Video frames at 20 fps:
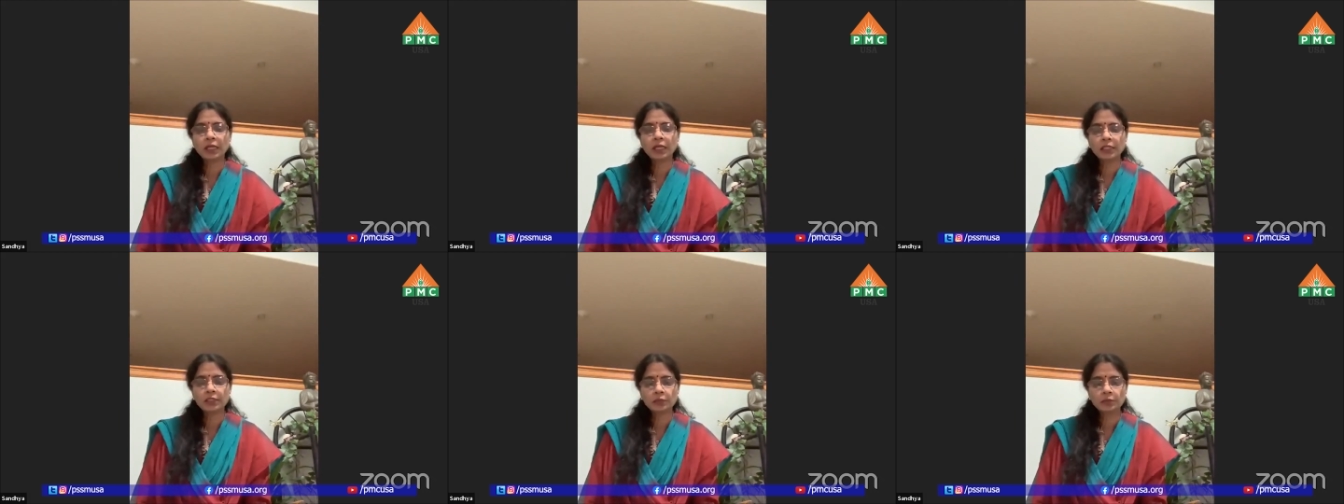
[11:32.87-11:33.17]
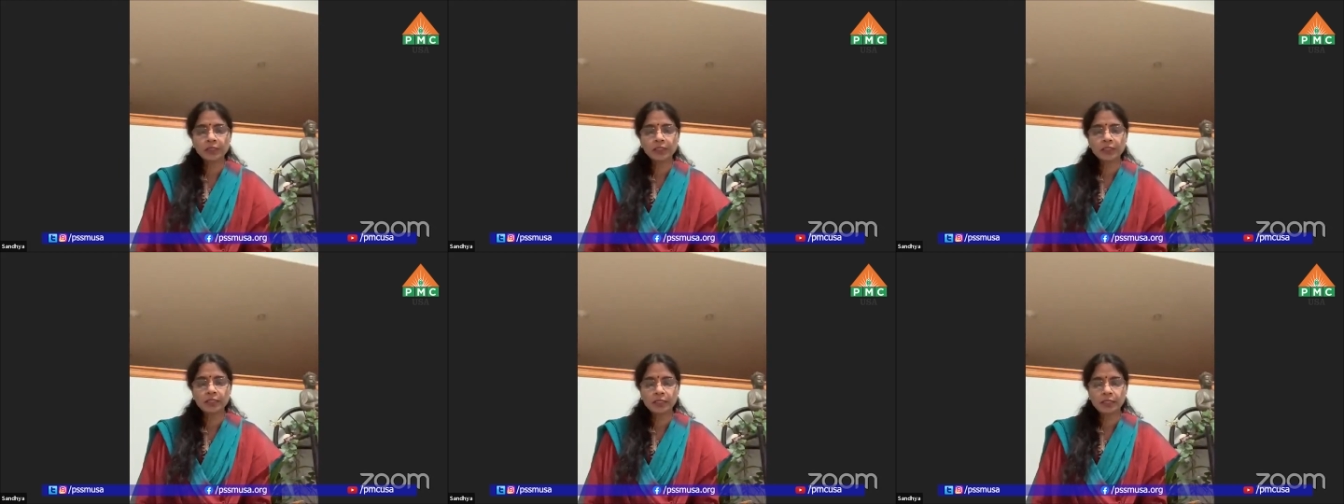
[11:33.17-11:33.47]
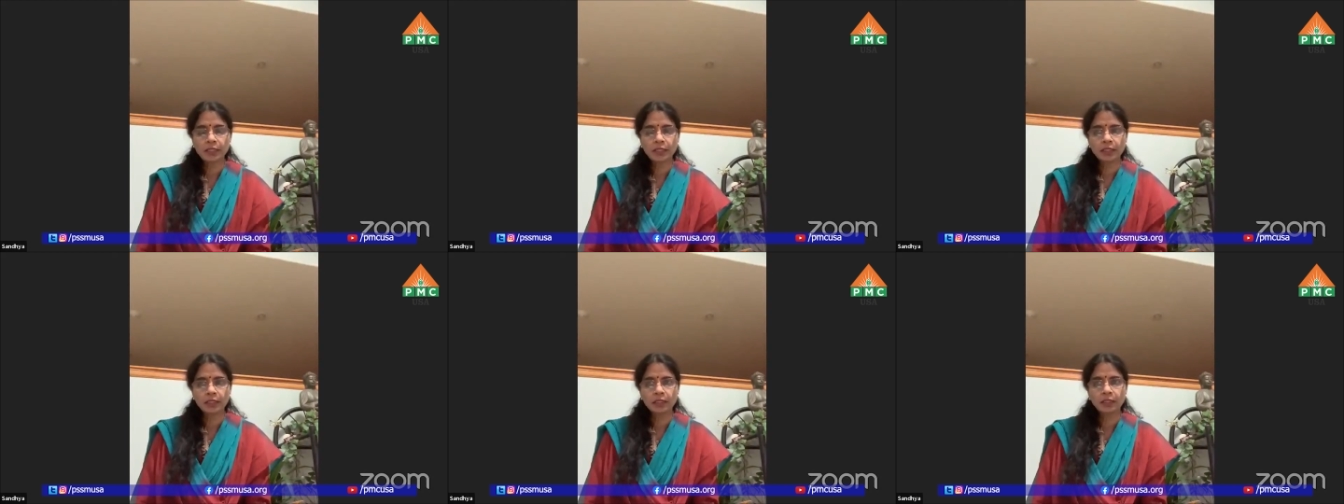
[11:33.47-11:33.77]
has been
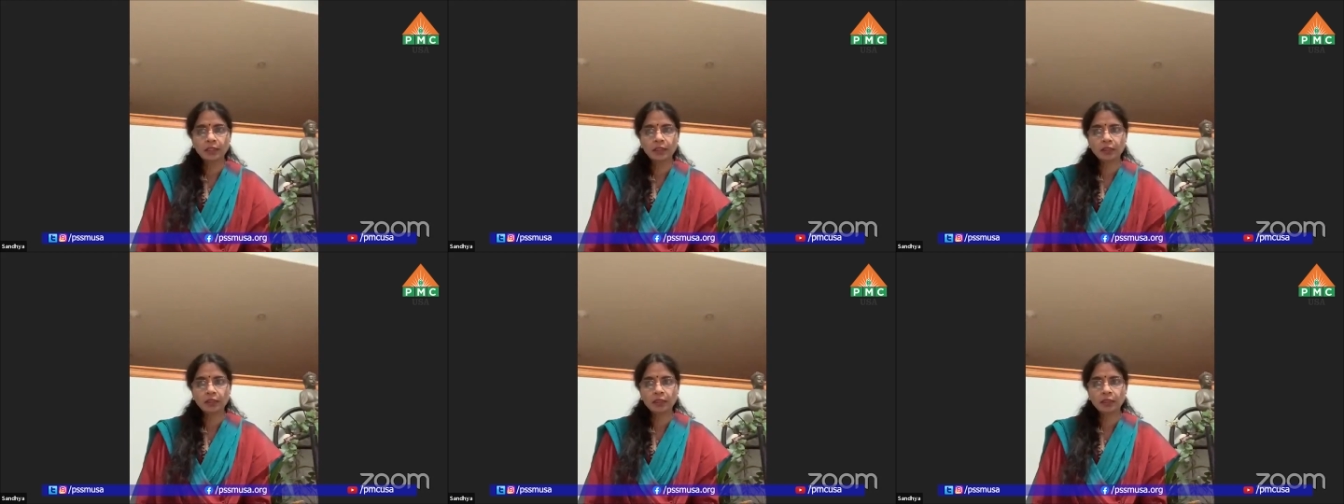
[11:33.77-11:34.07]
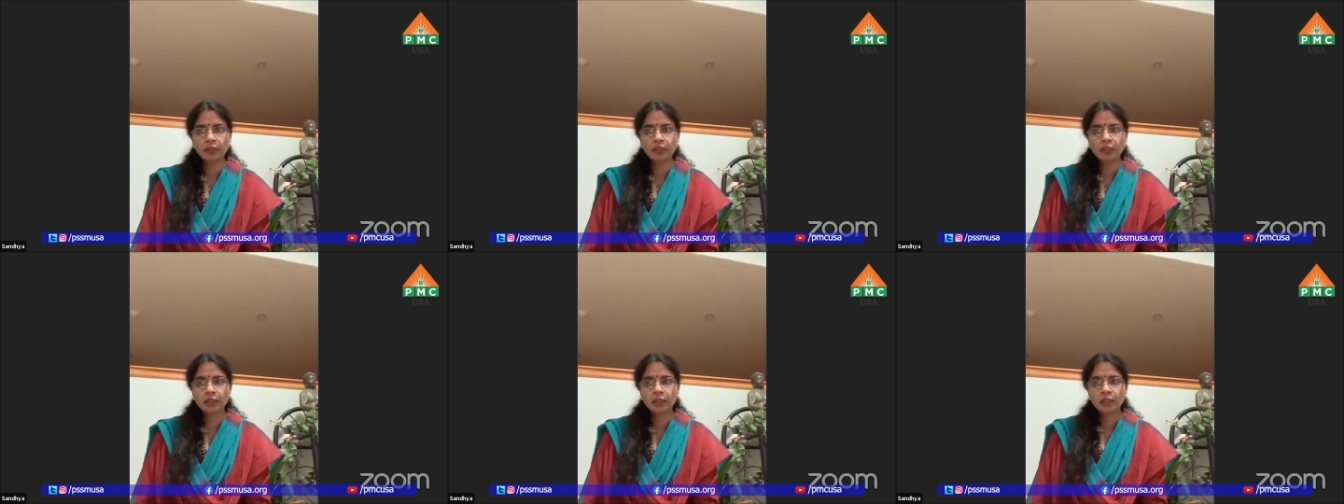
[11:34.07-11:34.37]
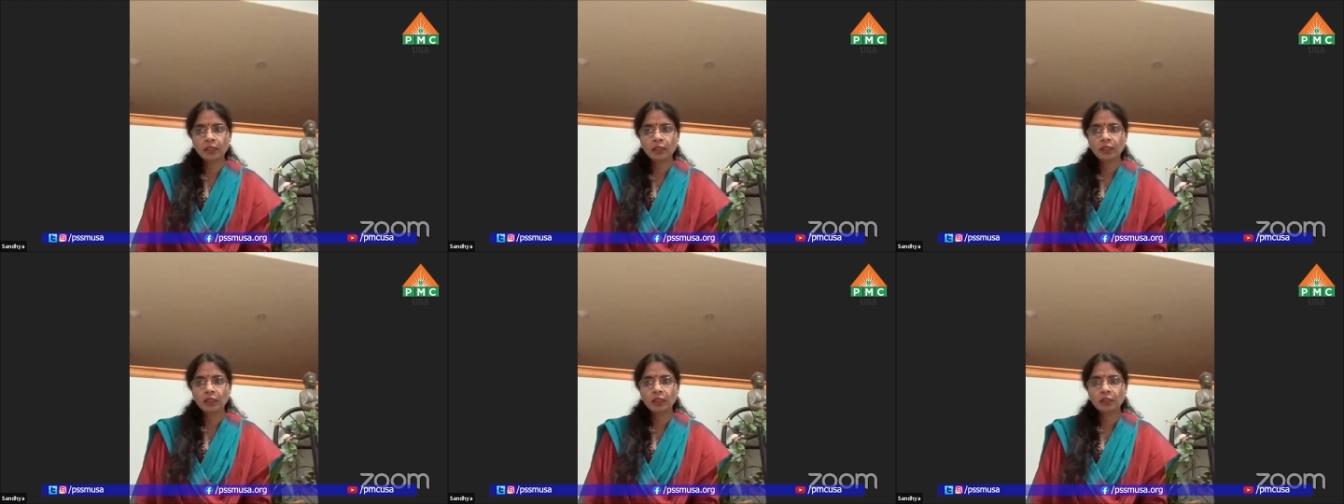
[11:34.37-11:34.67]
saying,
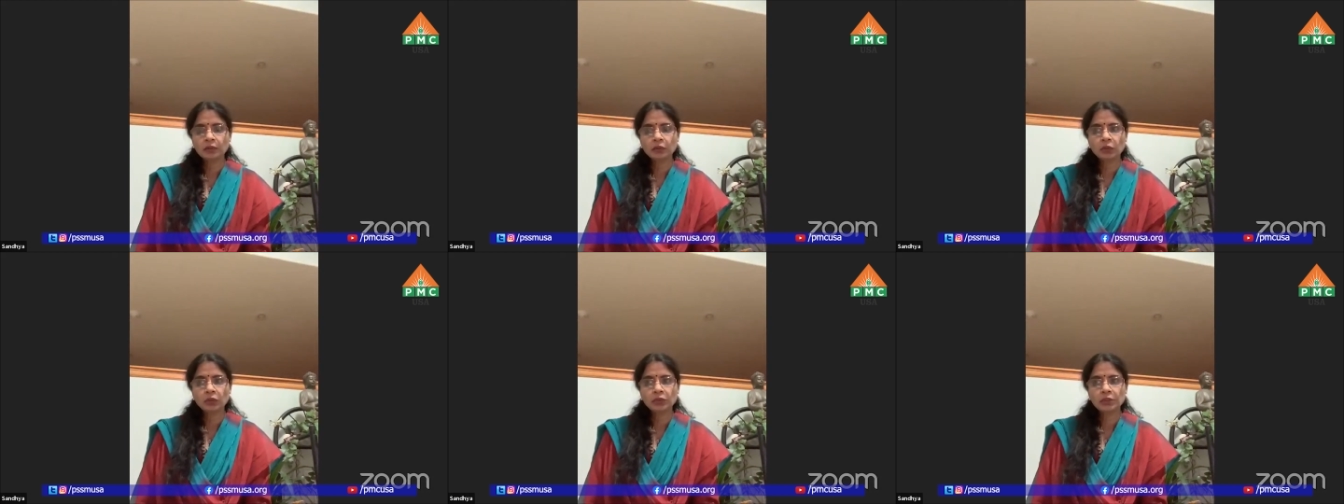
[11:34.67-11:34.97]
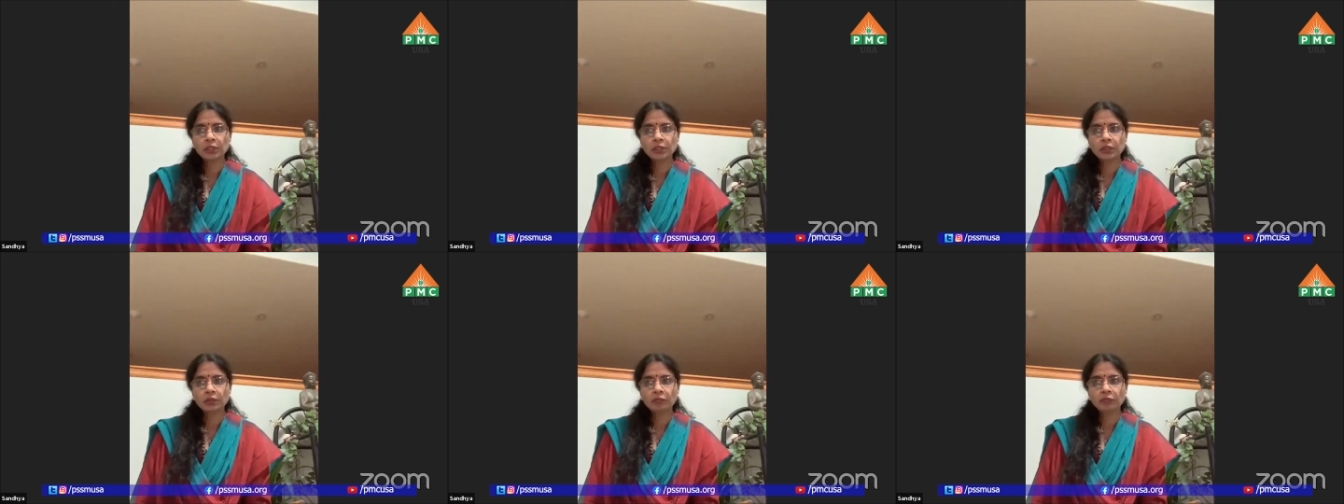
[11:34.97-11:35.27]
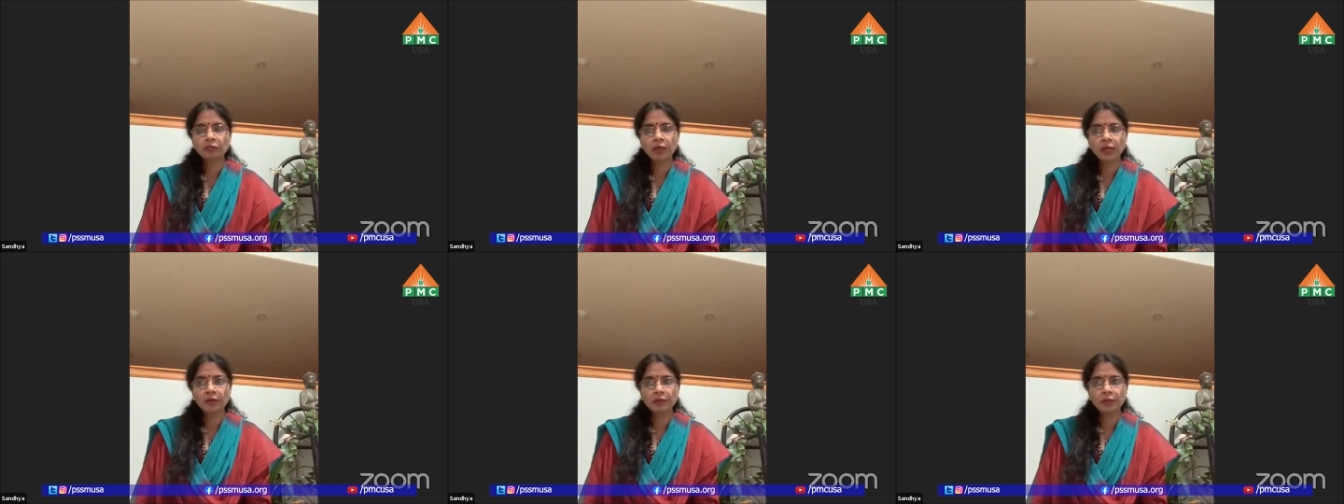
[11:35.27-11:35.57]
those are
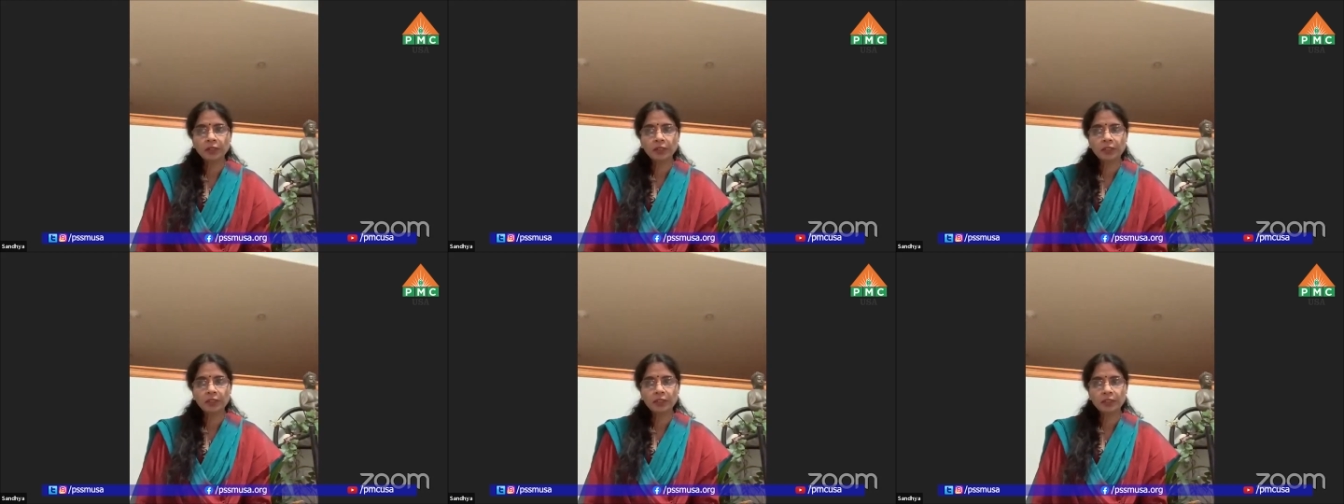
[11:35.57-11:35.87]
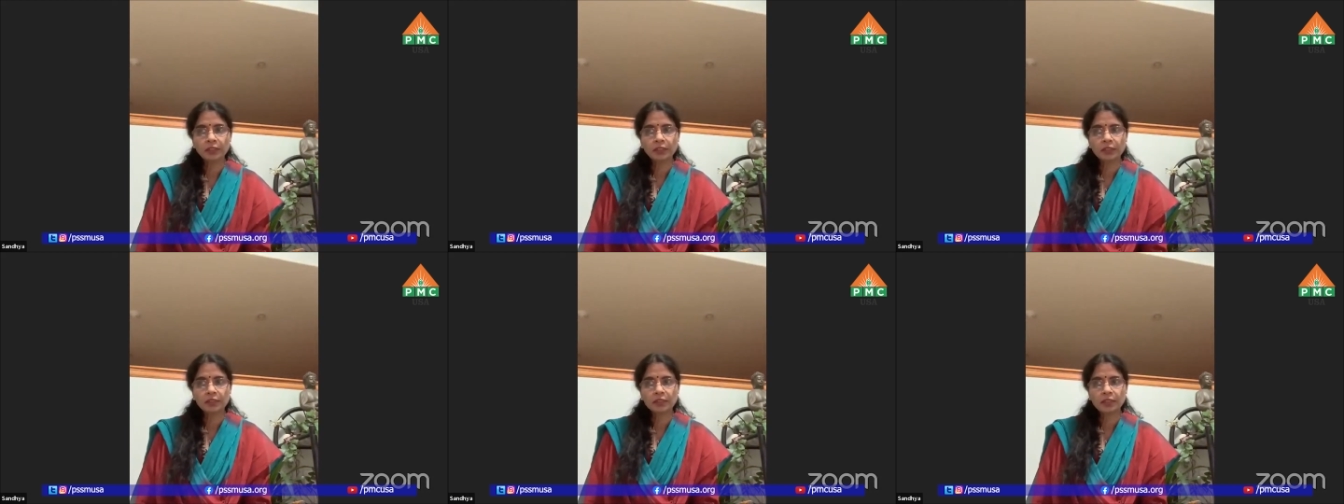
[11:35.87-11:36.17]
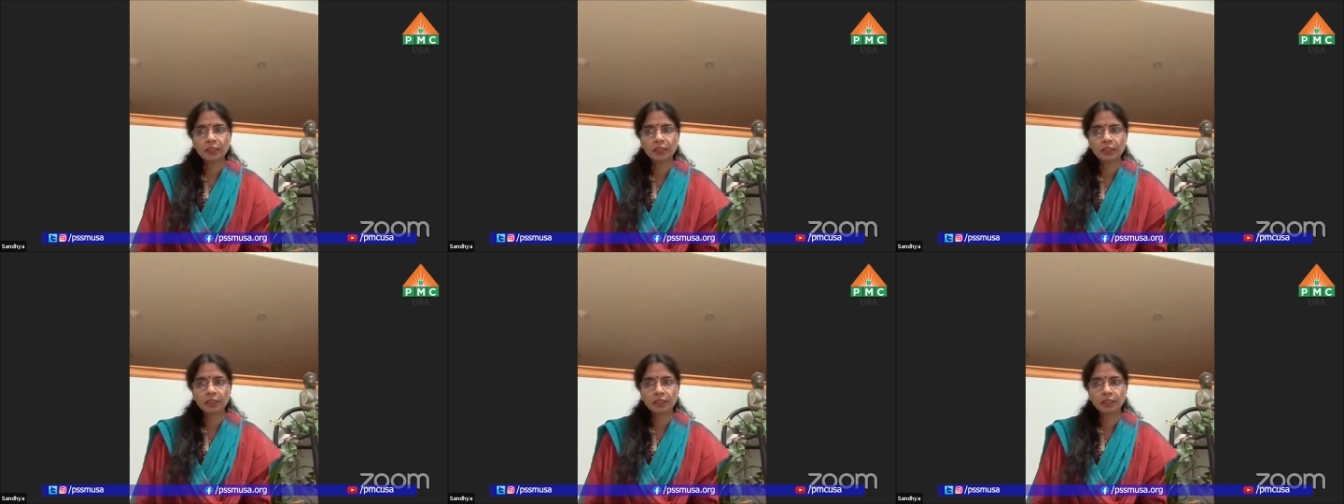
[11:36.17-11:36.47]
the favorite things.